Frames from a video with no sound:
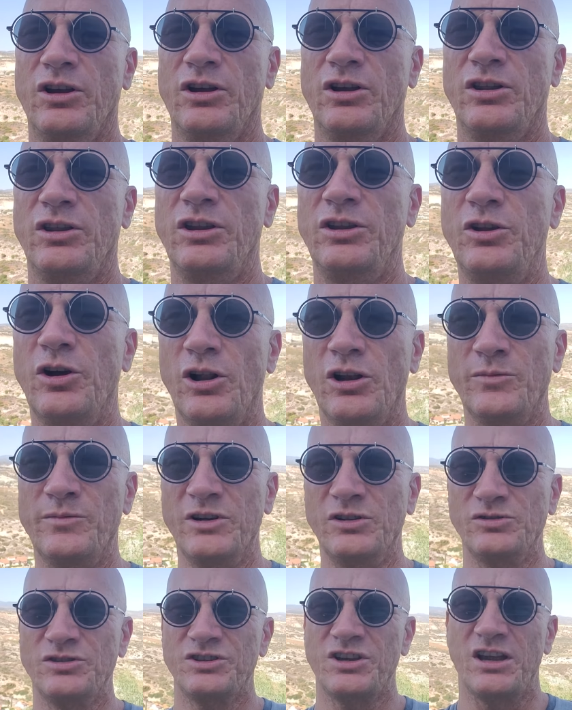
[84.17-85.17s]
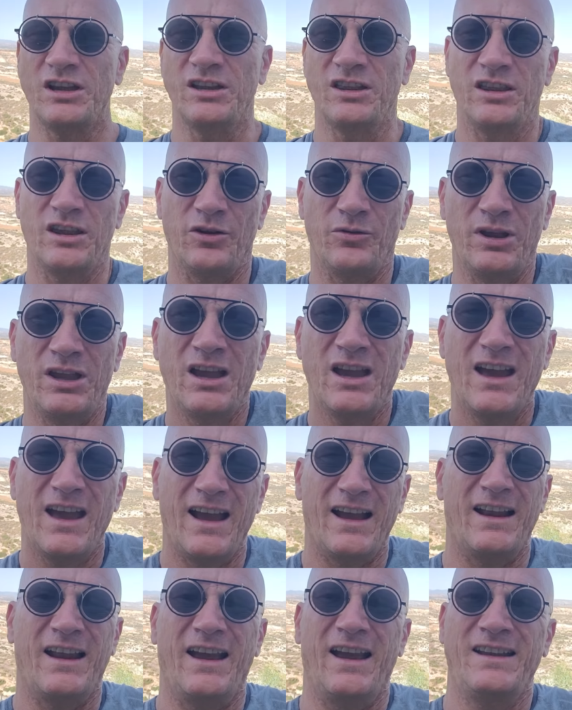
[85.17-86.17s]
the dollar milkshake theory,
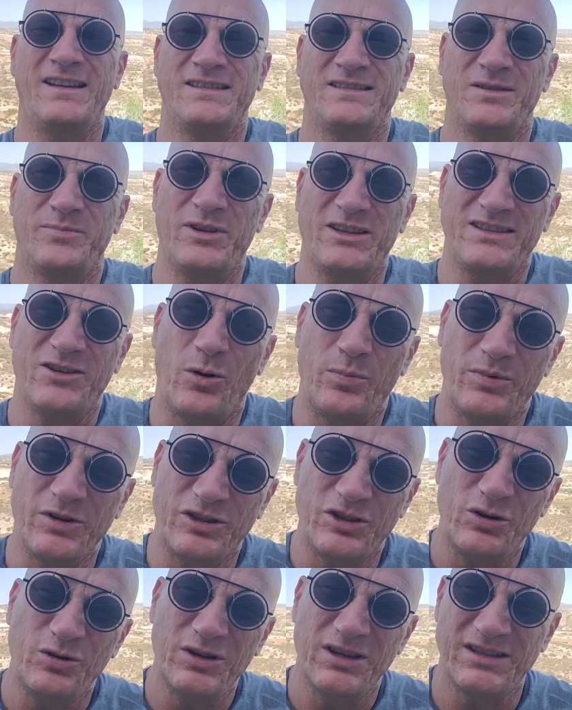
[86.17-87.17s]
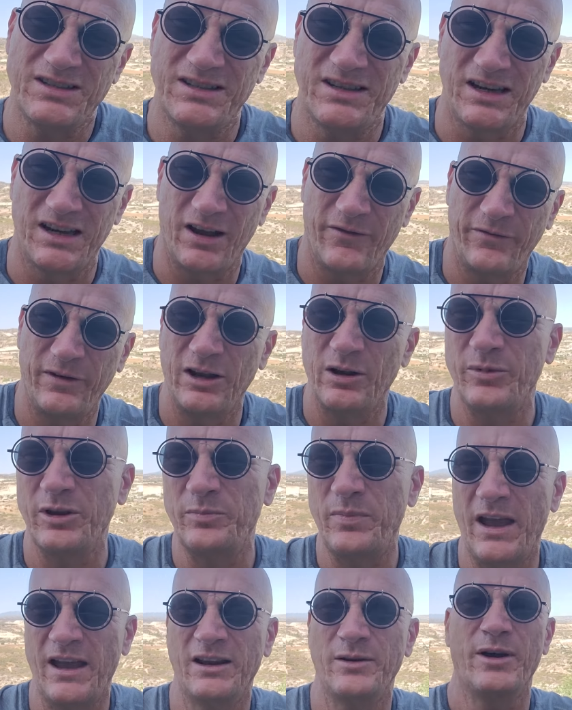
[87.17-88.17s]
and it's a bit opportunistic. I feel a bit
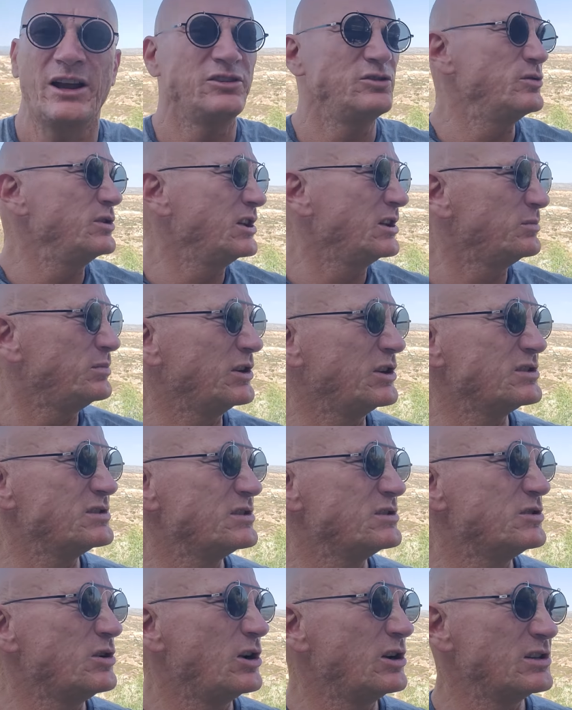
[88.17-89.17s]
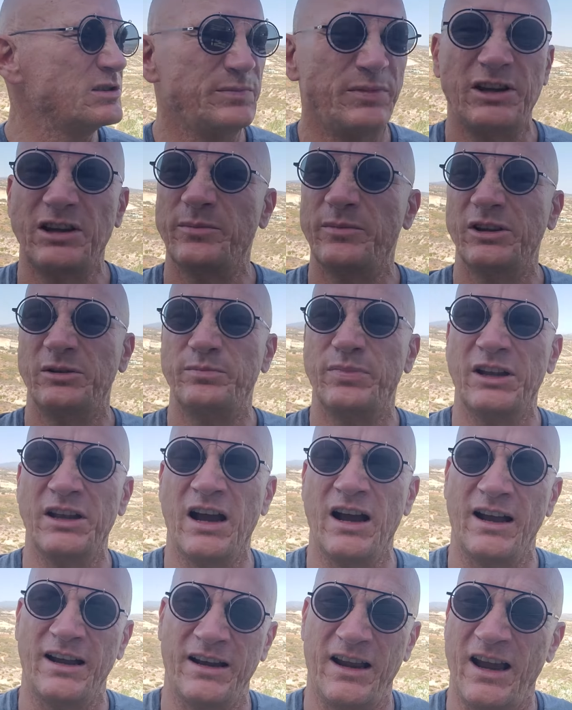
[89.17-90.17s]
bad about doing it because the dollar's been a bit
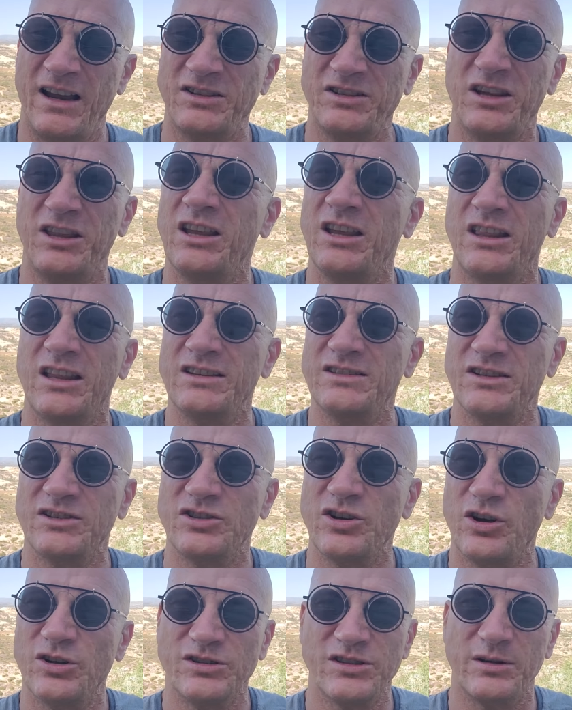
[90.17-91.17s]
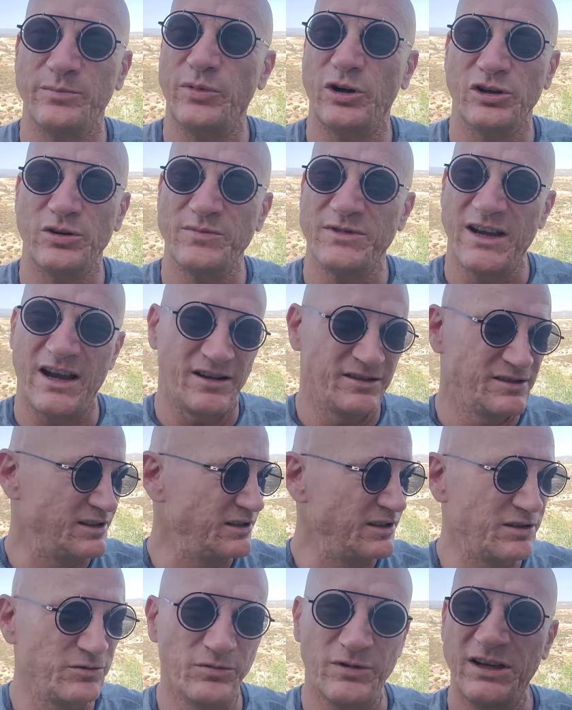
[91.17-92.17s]
benign. I actually think there's a chance it bottoms out
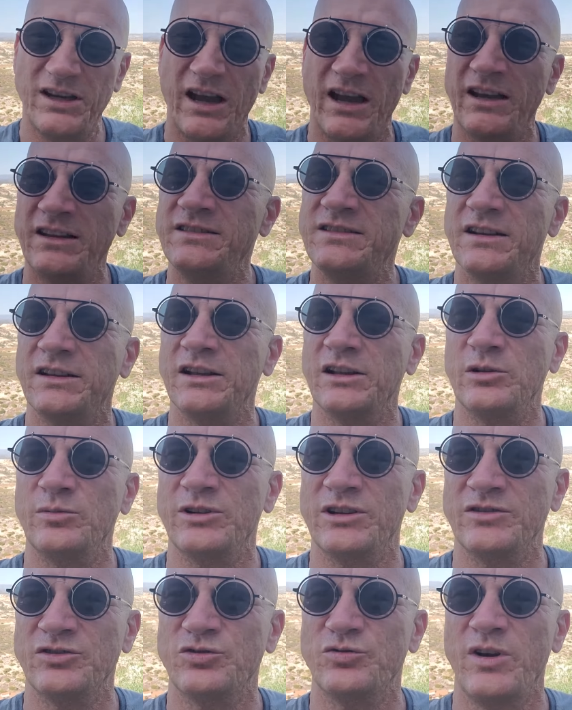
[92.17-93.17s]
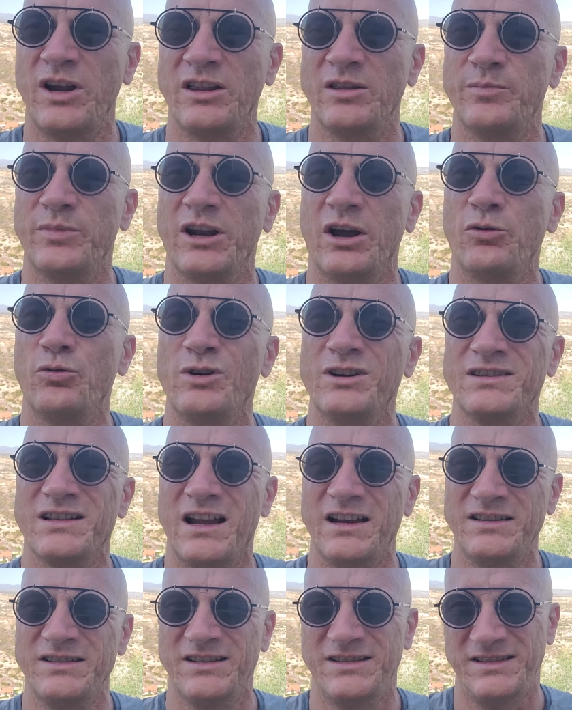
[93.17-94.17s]
and it regains a little bit of strength, but I always
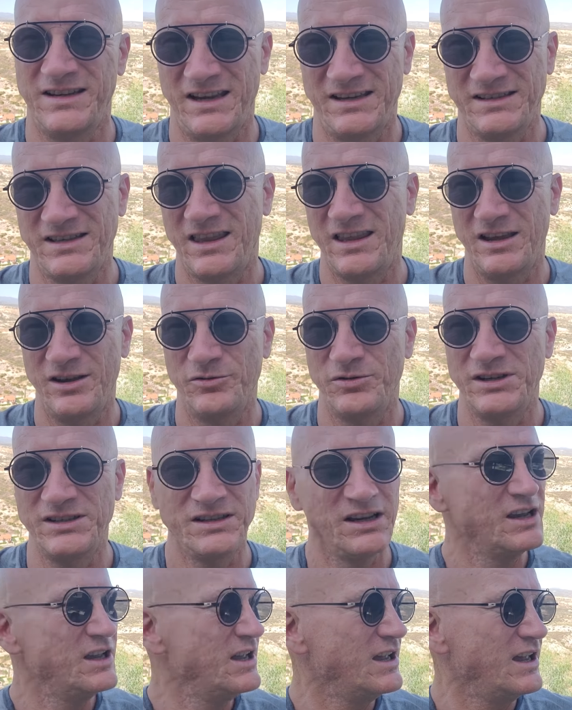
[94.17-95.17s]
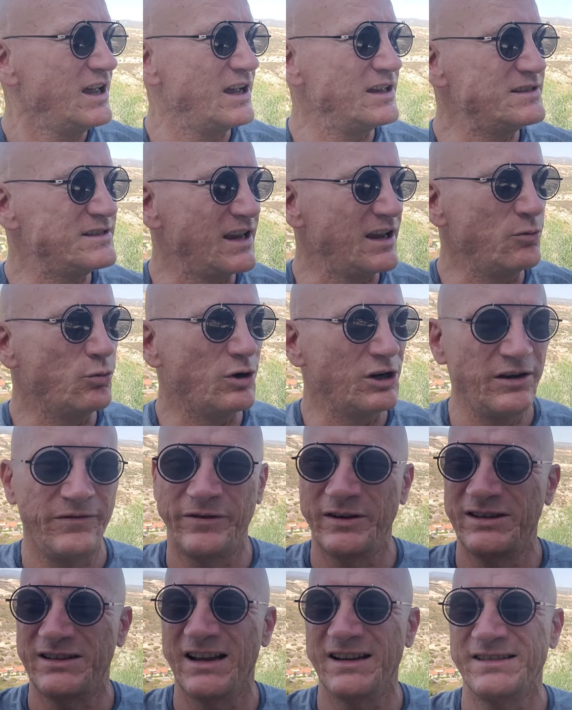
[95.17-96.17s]
like to test theories and say, what if
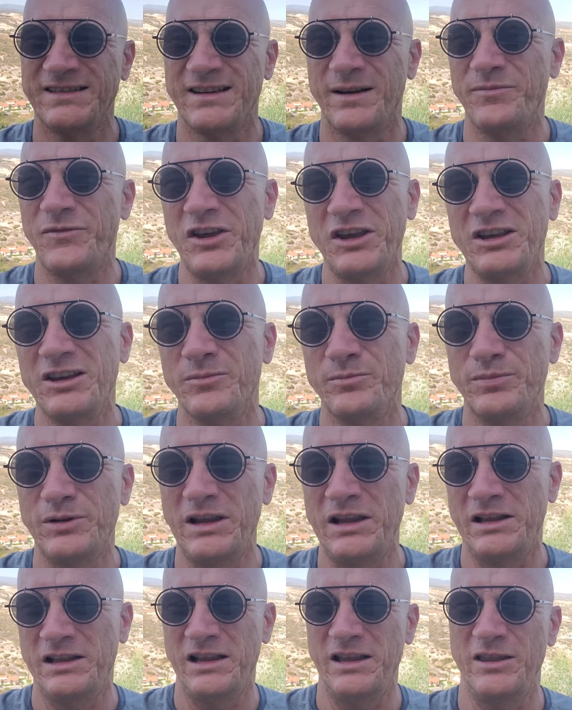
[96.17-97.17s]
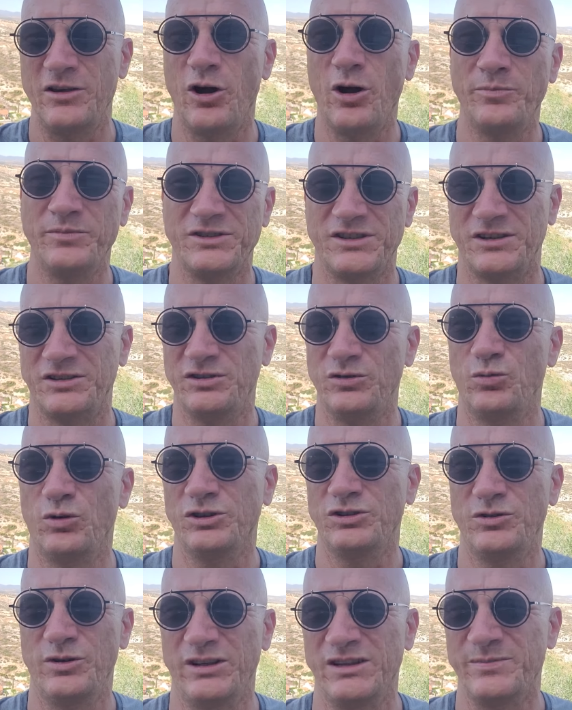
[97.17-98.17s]
it does something completely the opposite to
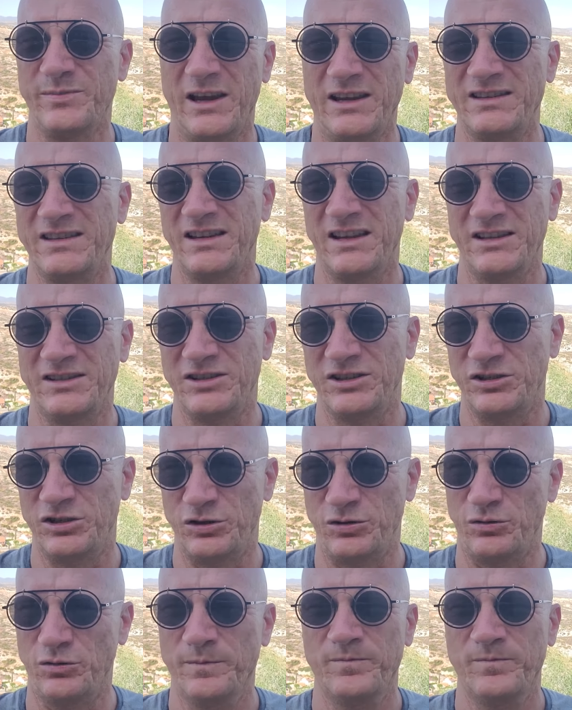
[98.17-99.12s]
what you're expecting it to do?